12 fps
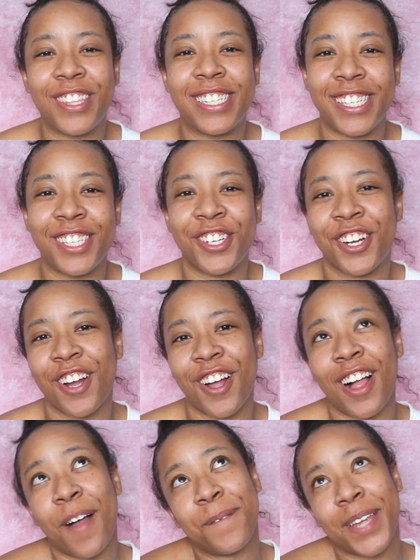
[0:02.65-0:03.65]
This is your girl
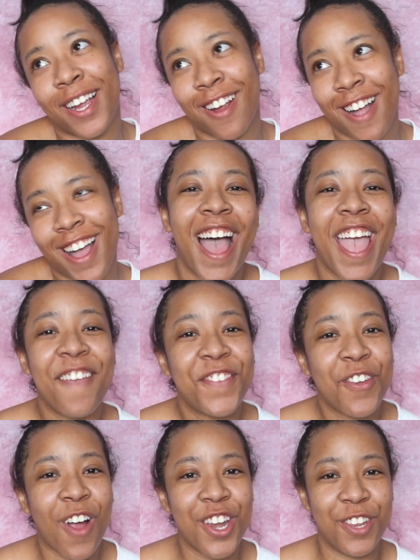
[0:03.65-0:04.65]
Amira. If
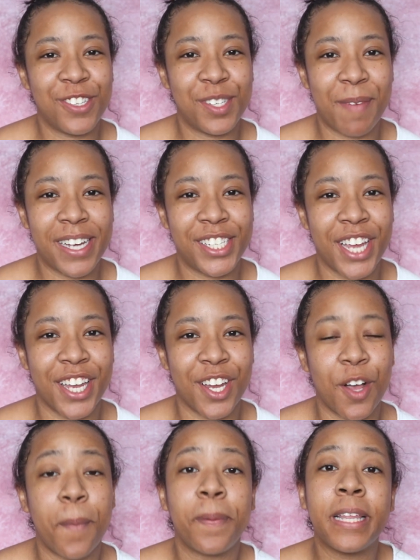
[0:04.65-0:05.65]
you are new to my
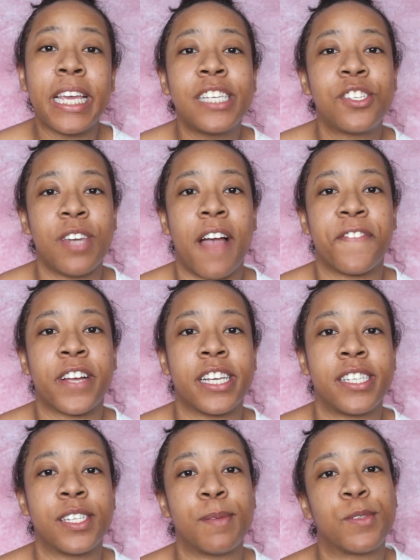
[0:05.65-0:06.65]
channel, please do not
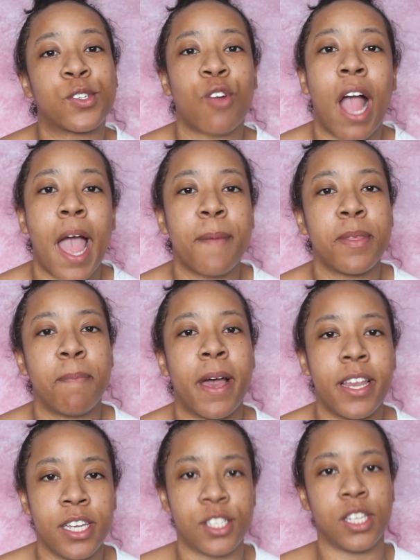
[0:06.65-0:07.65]
forget to subscribe. The
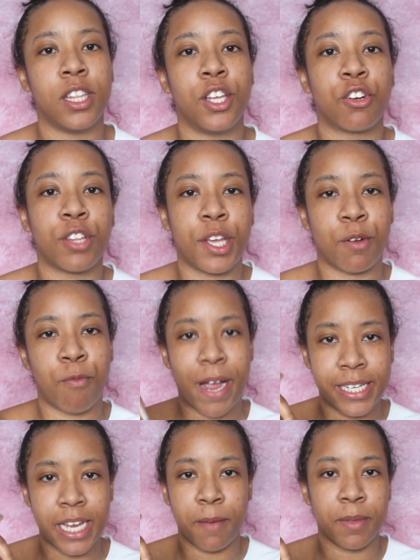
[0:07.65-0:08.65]
button is literally
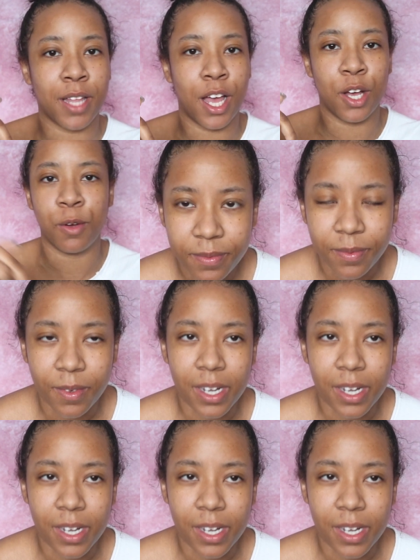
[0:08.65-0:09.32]
right down below.